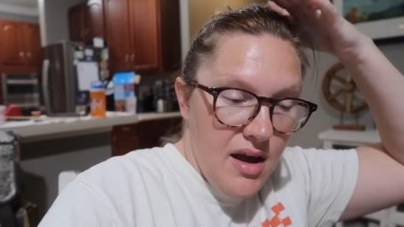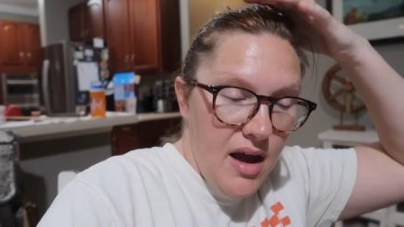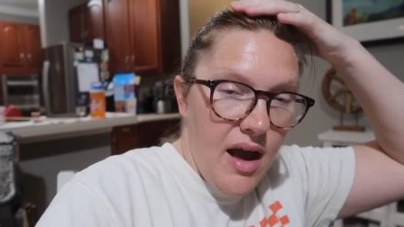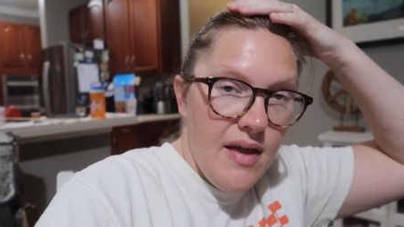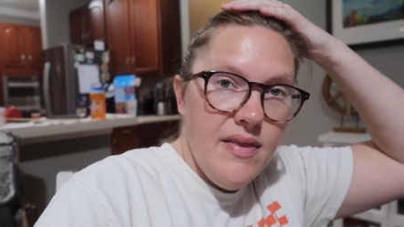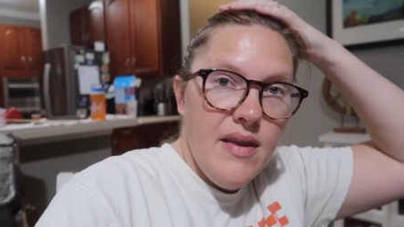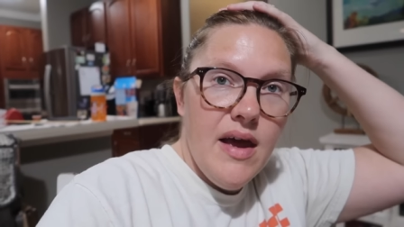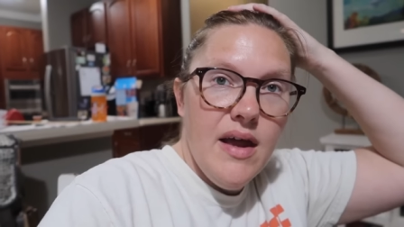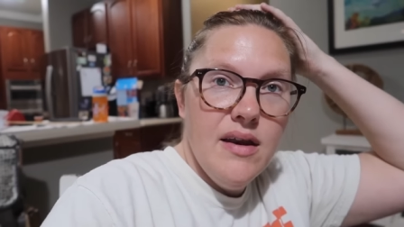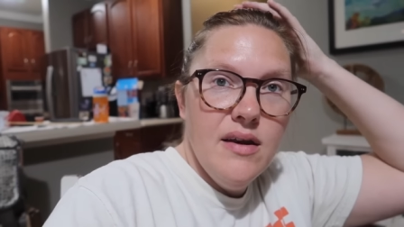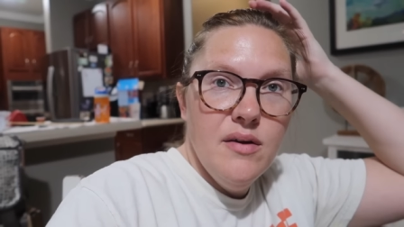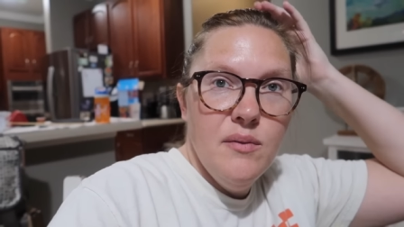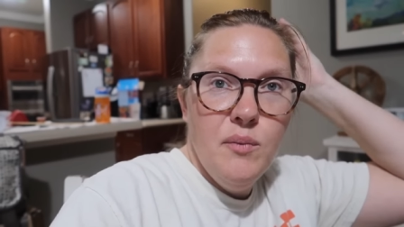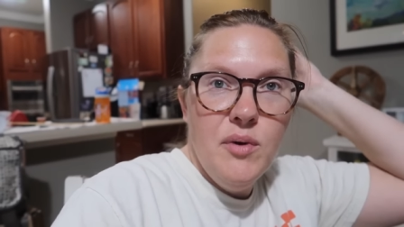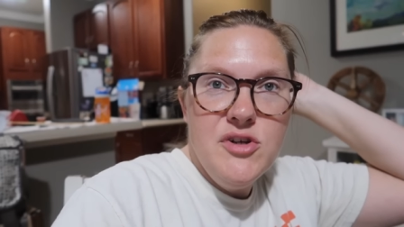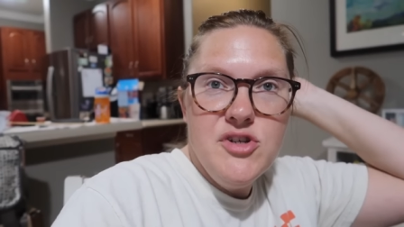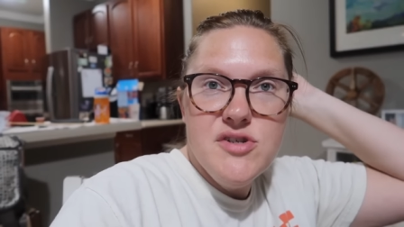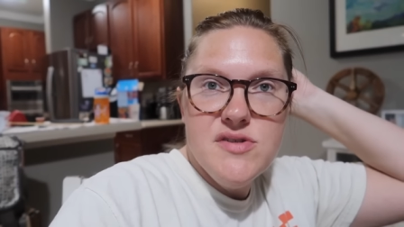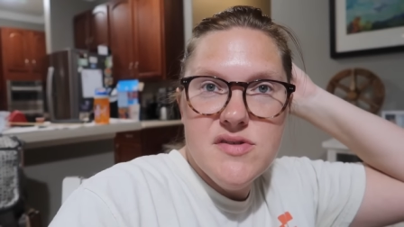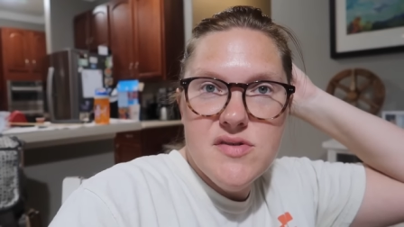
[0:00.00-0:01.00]
and then
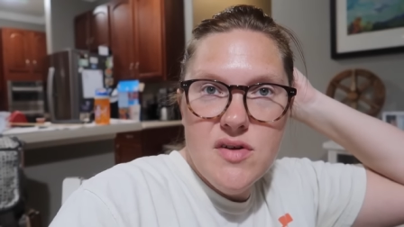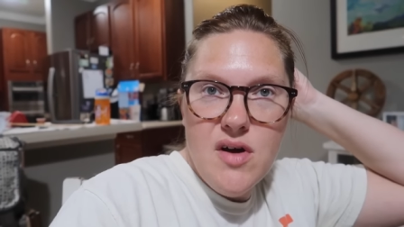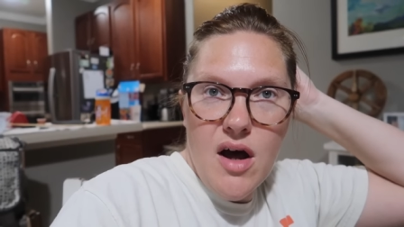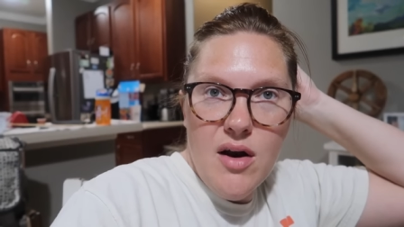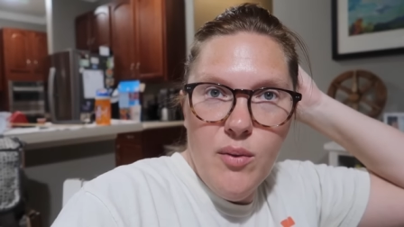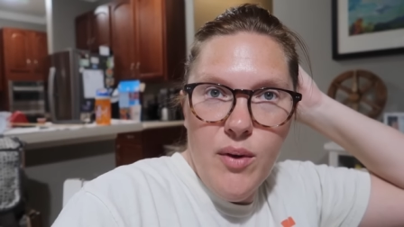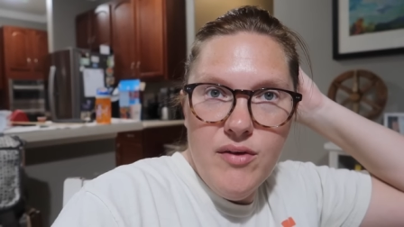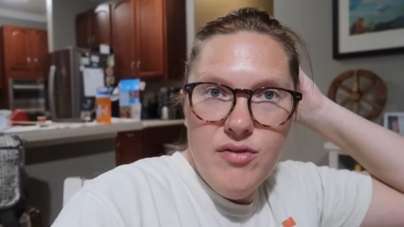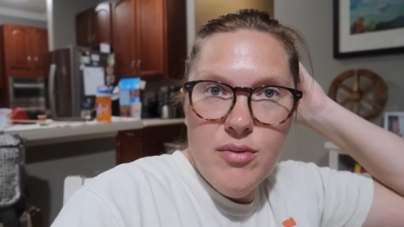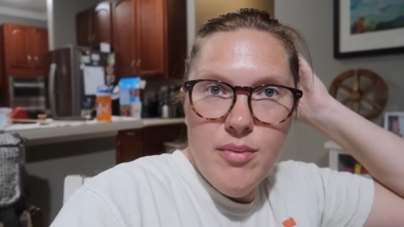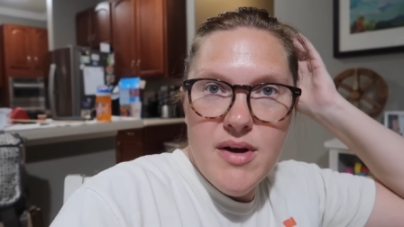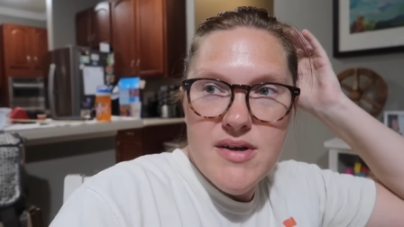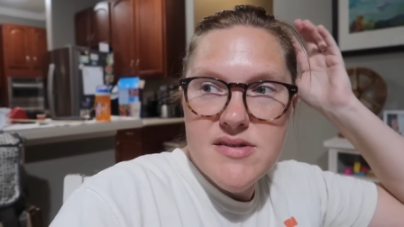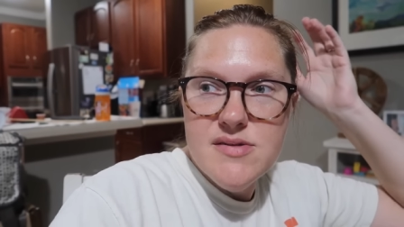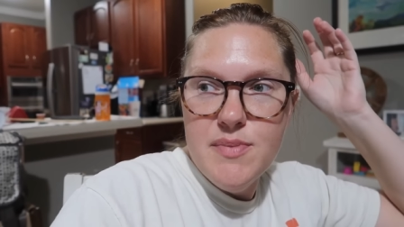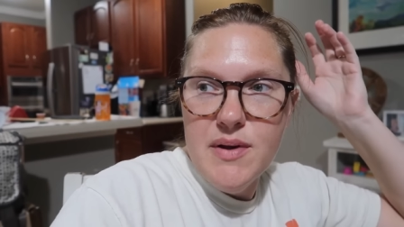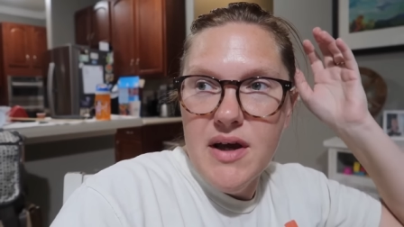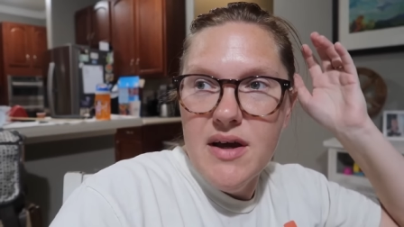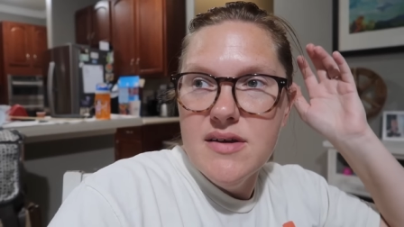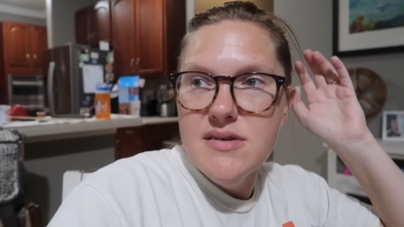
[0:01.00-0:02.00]
it just got away from us
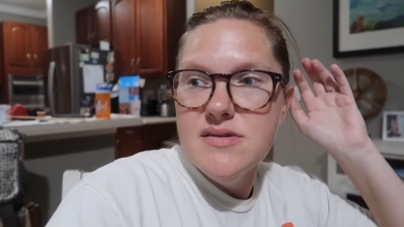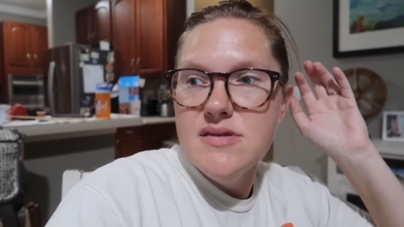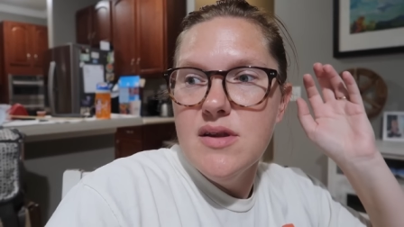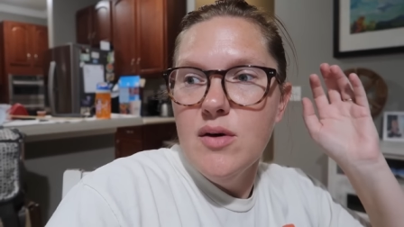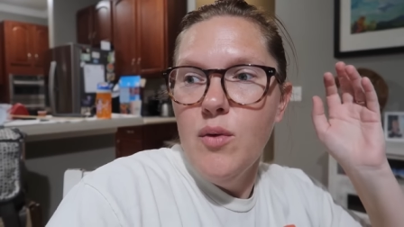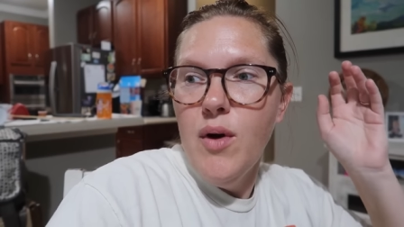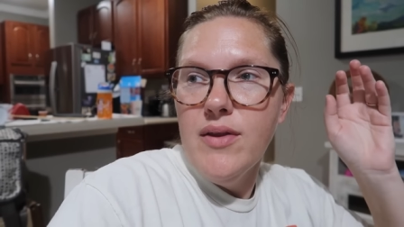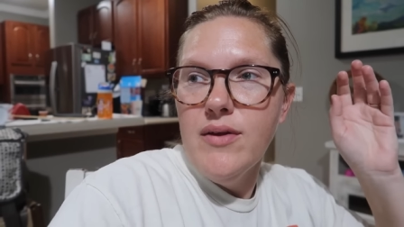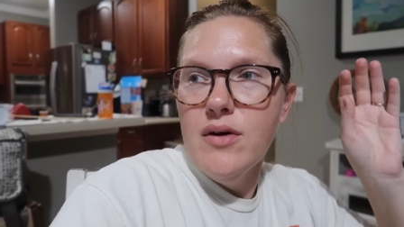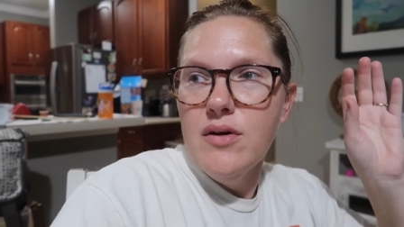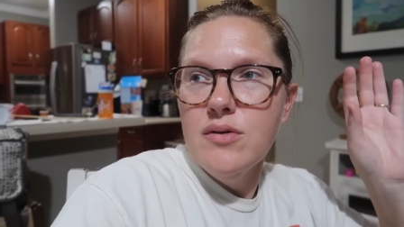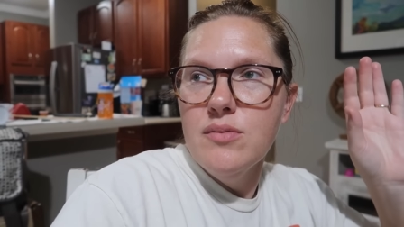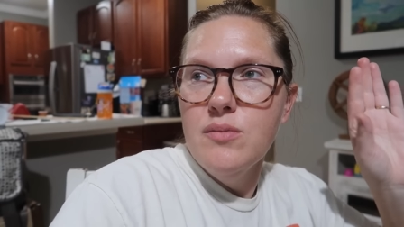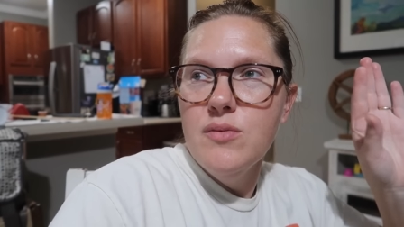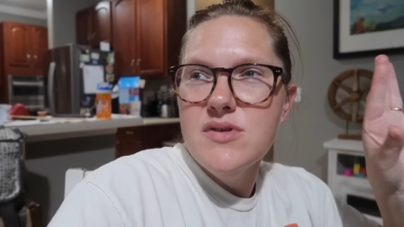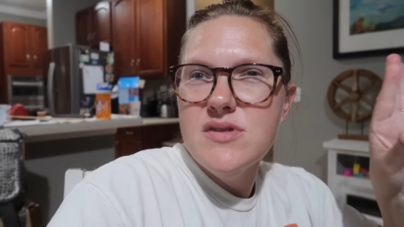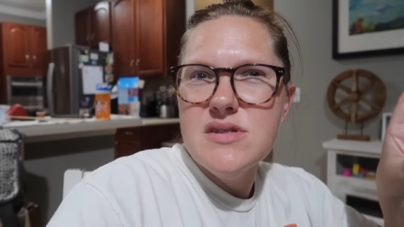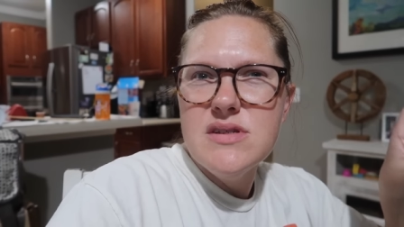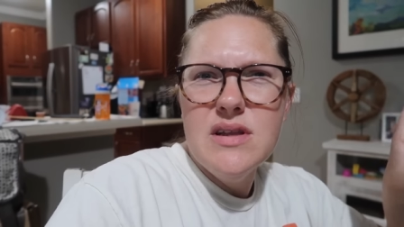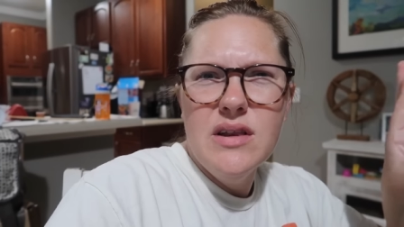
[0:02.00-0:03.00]
because the weather
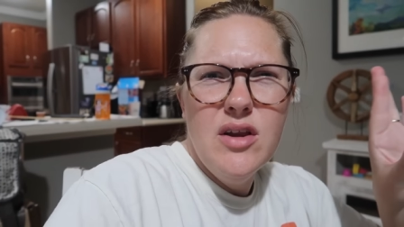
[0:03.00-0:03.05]
was